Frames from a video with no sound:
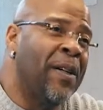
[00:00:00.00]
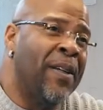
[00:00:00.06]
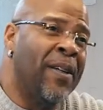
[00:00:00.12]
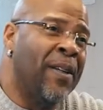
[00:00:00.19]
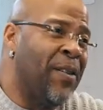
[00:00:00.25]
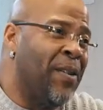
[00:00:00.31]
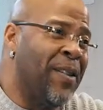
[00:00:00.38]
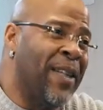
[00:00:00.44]

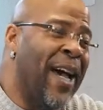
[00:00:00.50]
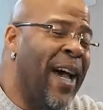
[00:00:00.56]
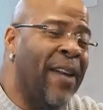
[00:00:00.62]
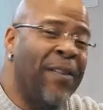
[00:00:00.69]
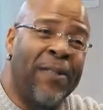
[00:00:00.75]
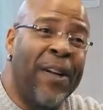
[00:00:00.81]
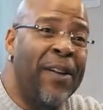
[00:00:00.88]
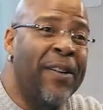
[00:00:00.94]
you know,
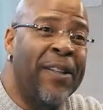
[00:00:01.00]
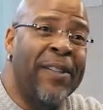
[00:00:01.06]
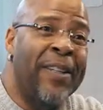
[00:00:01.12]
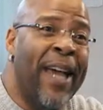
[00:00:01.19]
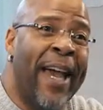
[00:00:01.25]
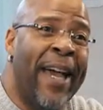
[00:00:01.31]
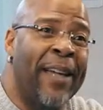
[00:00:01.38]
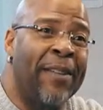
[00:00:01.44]
died very
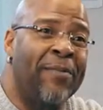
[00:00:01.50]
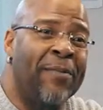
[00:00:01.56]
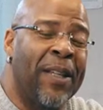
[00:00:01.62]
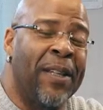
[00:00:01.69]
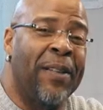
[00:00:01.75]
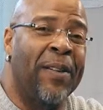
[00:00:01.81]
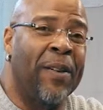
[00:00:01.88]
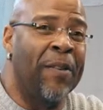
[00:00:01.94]
sad,
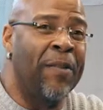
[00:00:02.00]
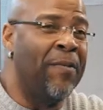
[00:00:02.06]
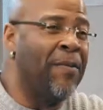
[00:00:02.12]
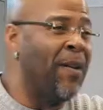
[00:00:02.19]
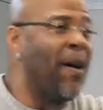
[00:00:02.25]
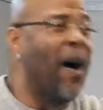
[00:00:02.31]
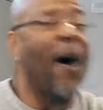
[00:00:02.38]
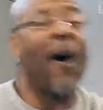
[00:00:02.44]
you know,
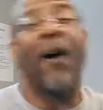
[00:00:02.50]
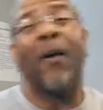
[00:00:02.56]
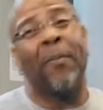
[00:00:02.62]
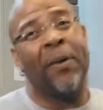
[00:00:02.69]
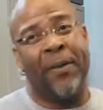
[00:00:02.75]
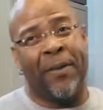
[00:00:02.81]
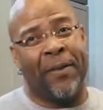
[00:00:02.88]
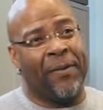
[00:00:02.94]

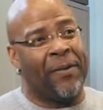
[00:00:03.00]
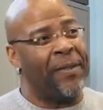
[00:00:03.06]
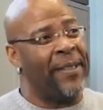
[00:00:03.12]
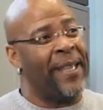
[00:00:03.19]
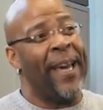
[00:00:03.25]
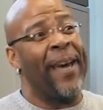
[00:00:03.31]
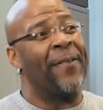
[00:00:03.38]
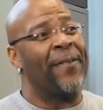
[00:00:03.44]
horrible
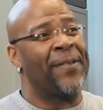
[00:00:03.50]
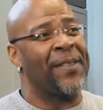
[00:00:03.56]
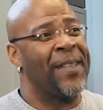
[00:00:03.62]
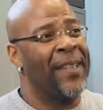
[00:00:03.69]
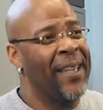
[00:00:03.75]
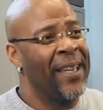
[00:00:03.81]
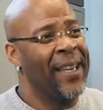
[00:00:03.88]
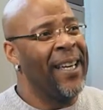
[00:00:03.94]

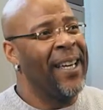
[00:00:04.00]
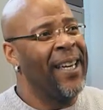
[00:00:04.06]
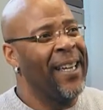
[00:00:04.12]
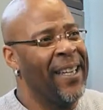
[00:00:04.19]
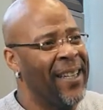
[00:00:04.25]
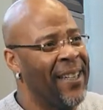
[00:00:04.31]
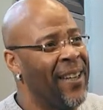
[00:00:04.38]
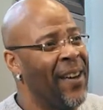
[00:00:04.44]
deaths,
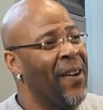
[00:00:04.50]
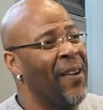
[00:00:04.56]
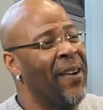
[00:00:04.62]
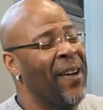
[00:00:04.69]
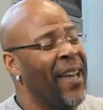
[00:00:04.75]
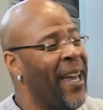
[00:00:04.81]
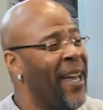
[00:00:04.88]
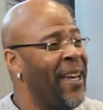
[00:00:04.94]
you
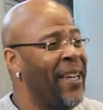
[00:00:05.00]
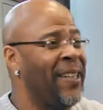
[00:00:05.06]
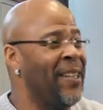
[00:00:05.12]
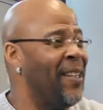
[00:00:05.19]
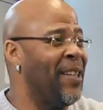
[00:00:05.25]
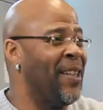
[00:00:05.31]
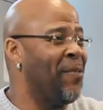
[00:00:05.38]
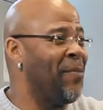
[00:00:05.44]
know,
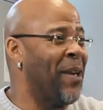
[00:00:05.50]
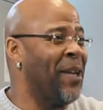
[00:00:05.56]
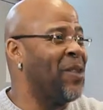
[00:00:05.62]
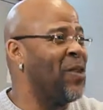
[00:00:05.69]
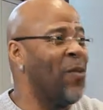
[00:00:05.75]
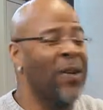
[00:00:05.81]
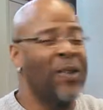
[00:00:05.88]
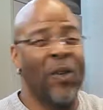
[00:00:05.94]
and it
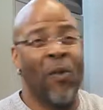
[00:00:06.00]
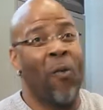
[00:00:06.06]
makes you wonder